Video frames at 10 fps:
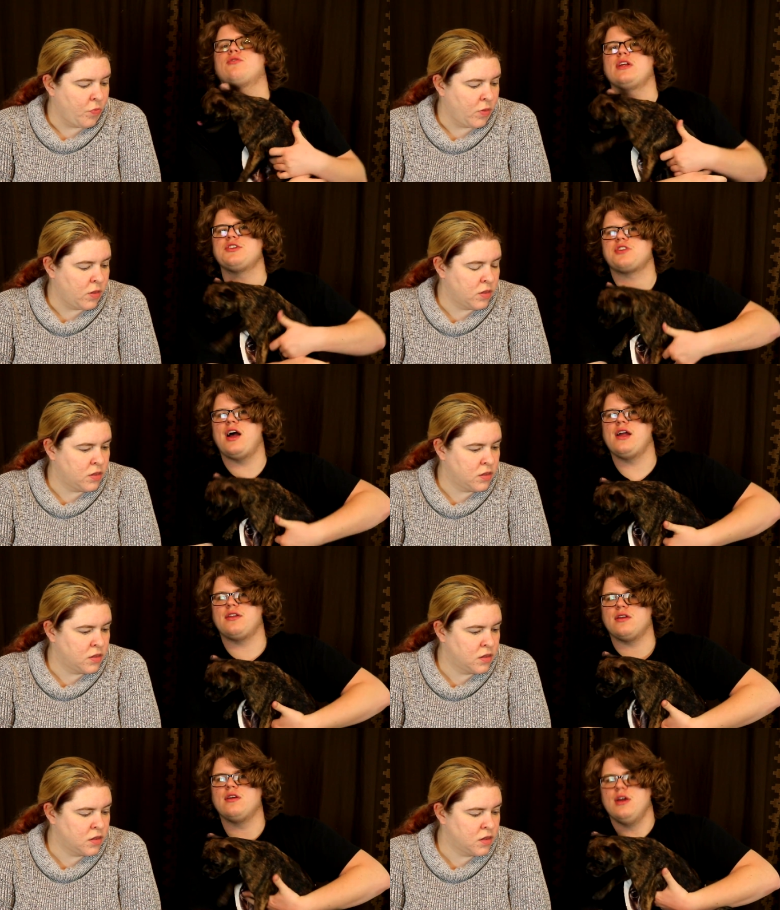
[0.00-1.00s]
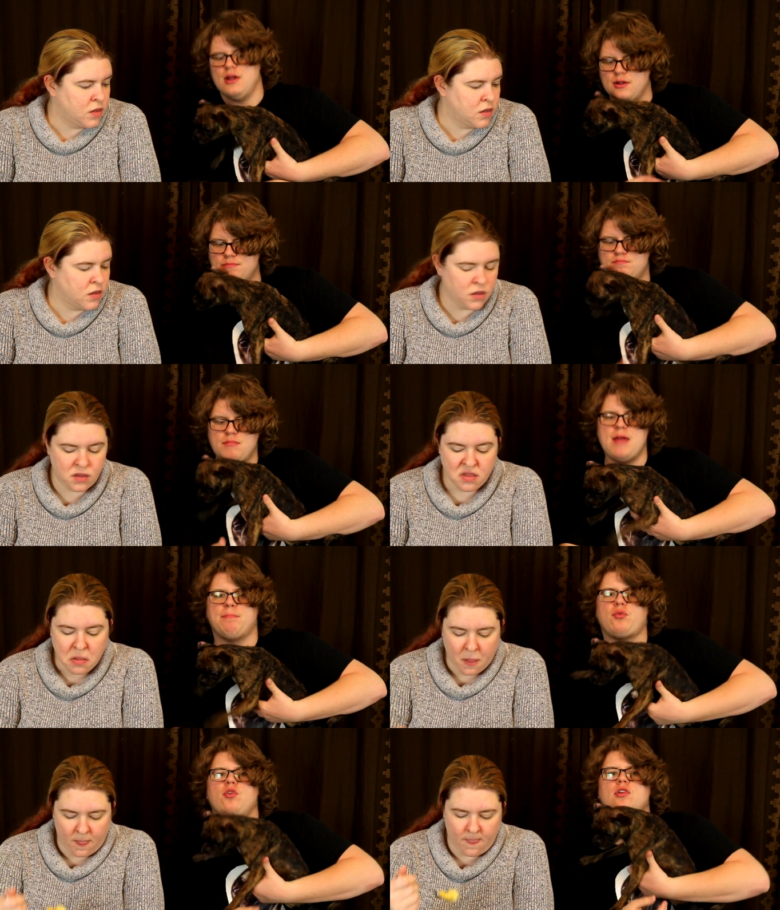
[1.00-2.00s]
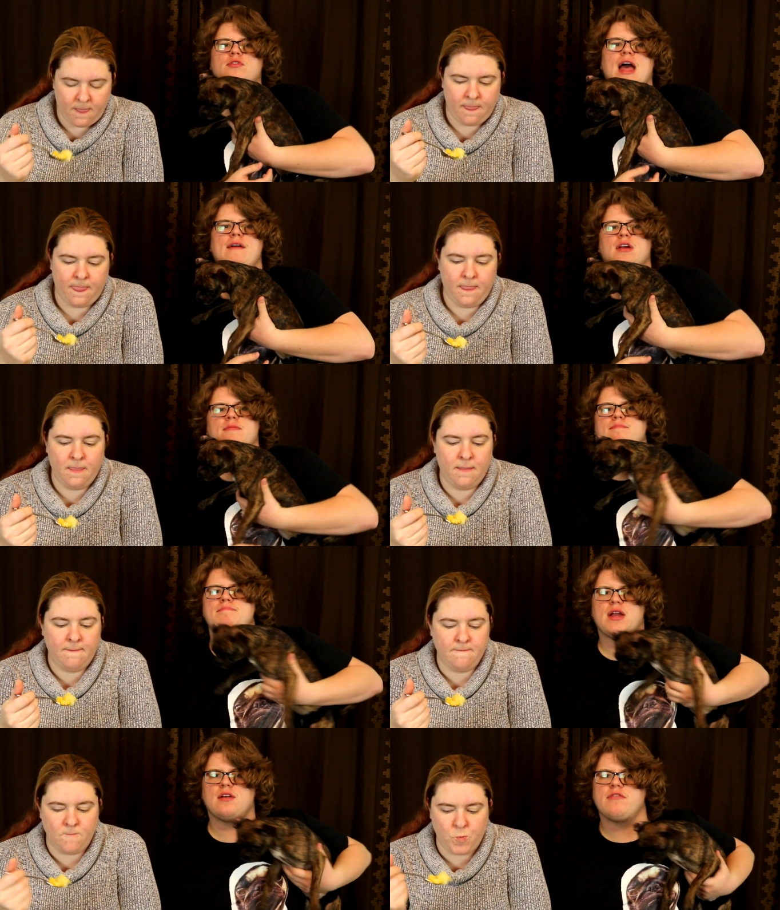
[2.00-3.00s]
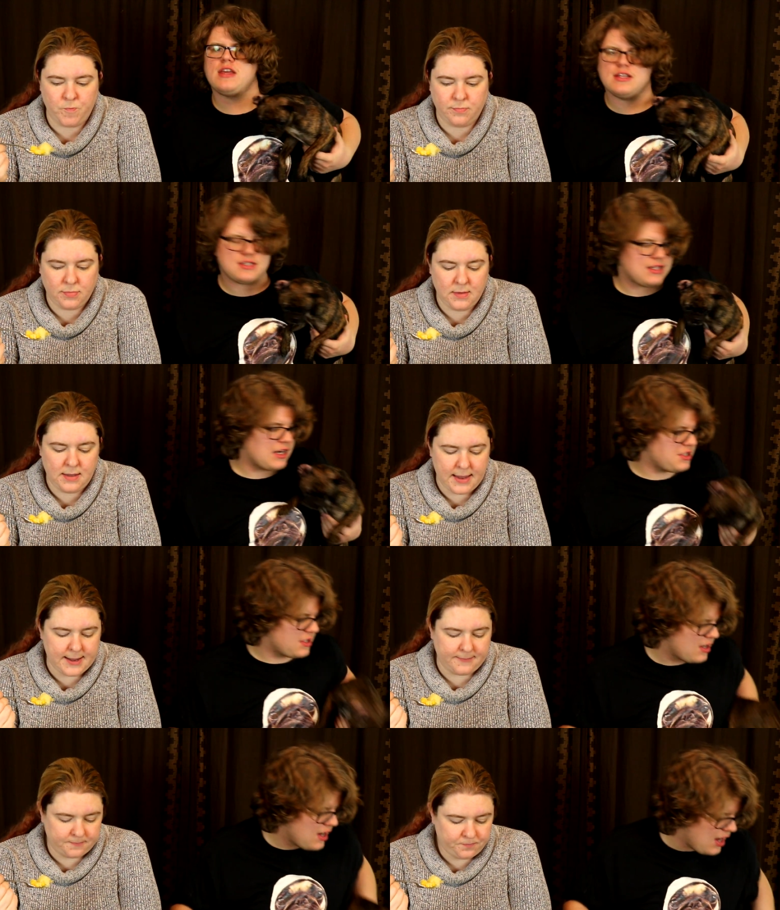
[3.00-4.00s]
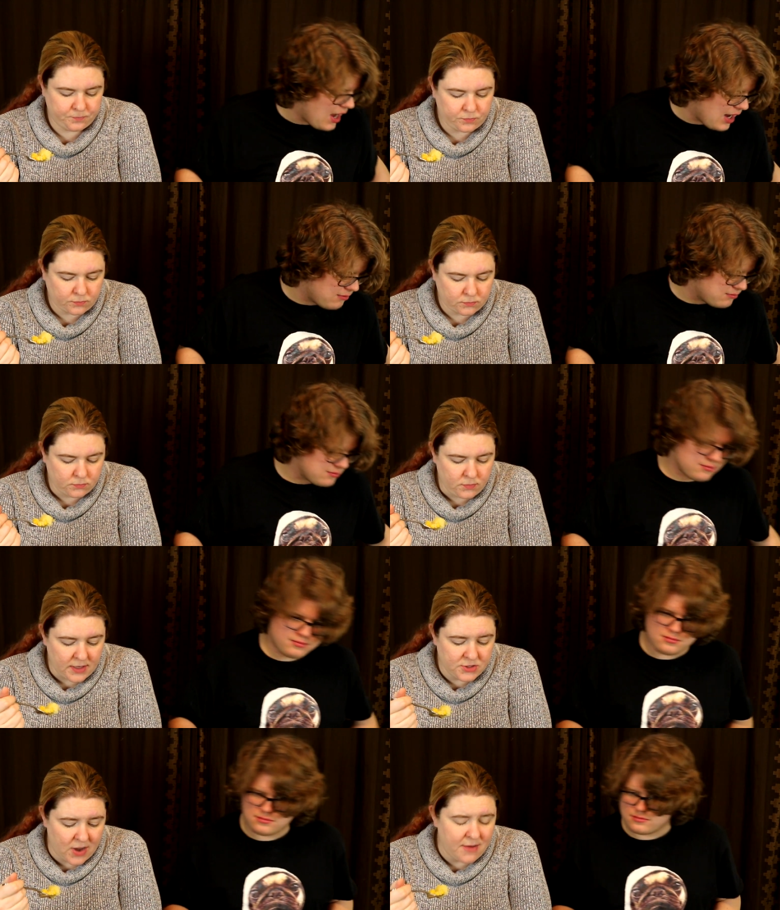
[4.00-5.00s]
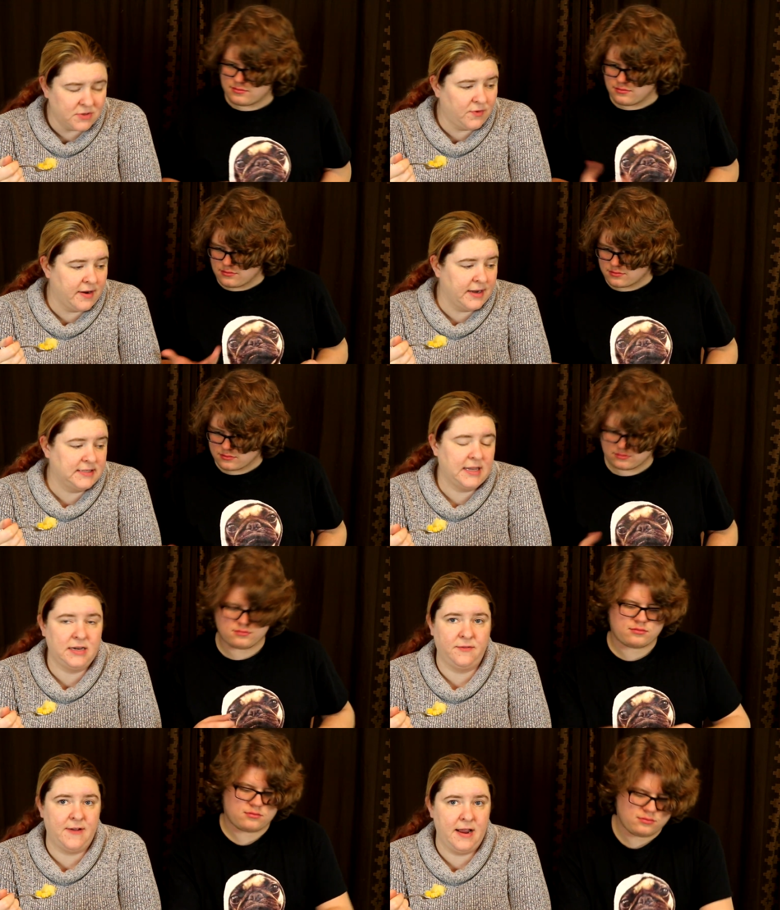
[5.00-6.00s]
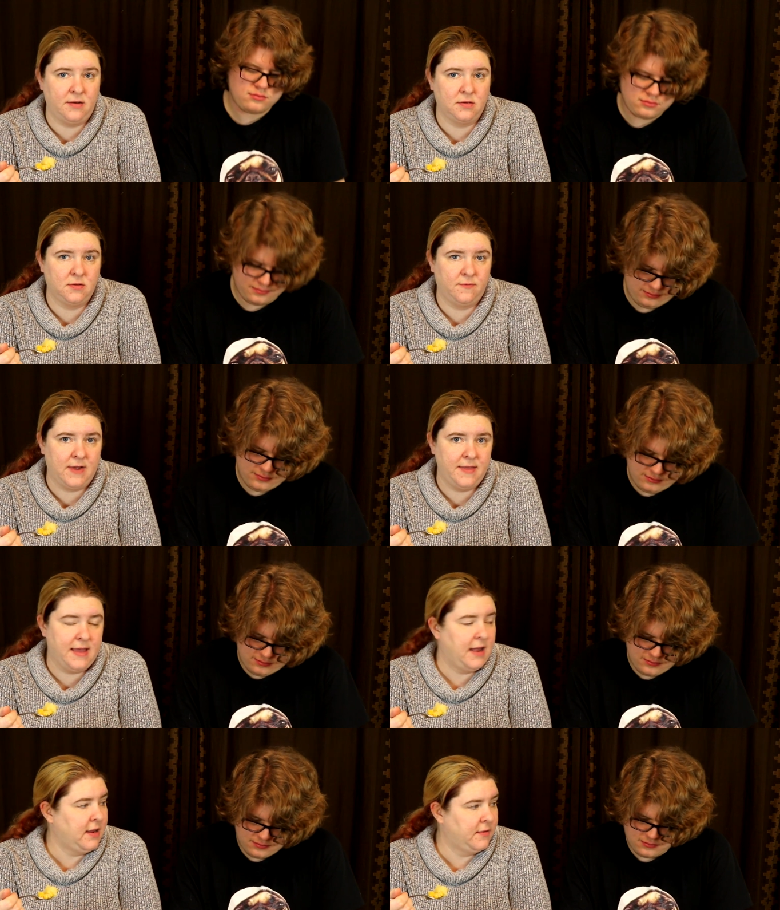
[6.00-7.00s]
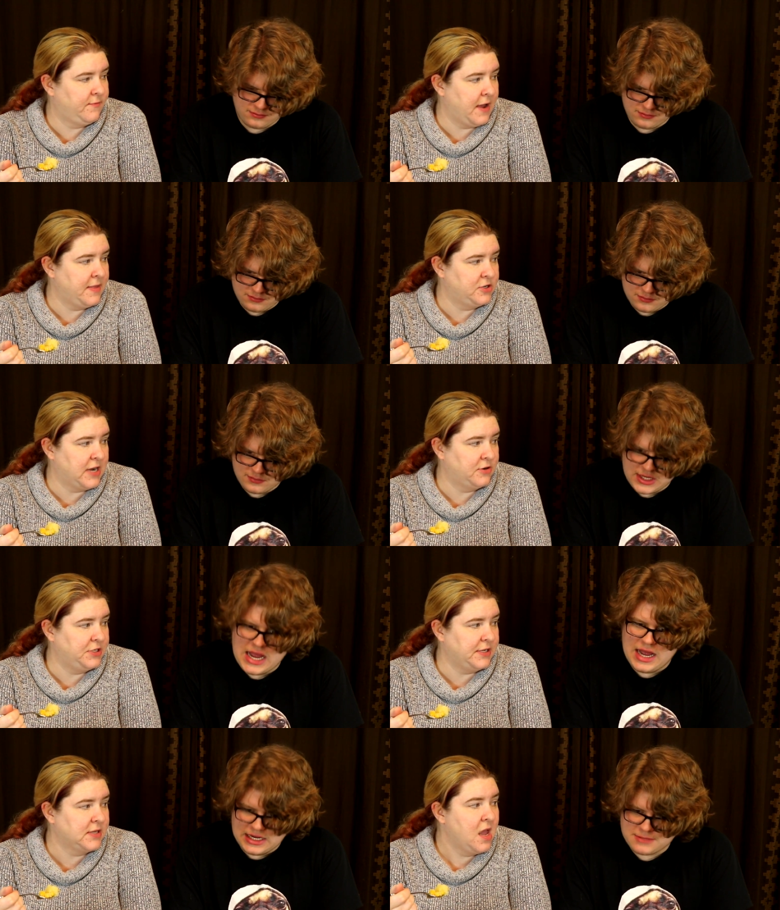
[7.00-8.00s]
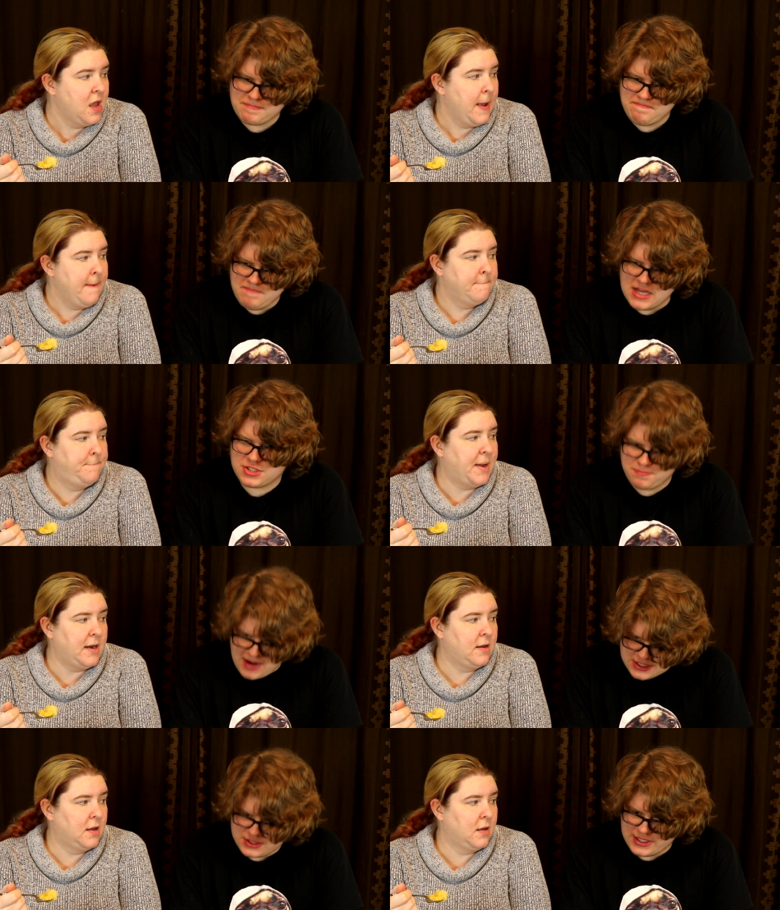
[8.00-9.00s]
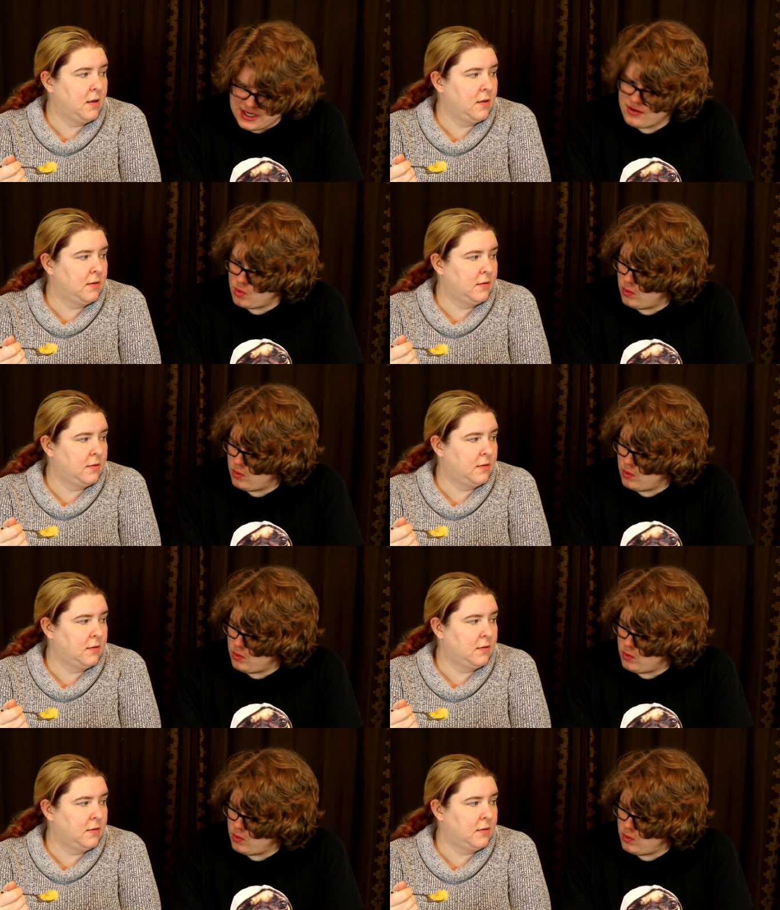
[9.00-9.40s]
Speaker 1: are really trying to improve having a bigger vegan selection.
Speaker 2: Yeah. So I was very excited to find the Chao cheese,
Speaker 1: especially and I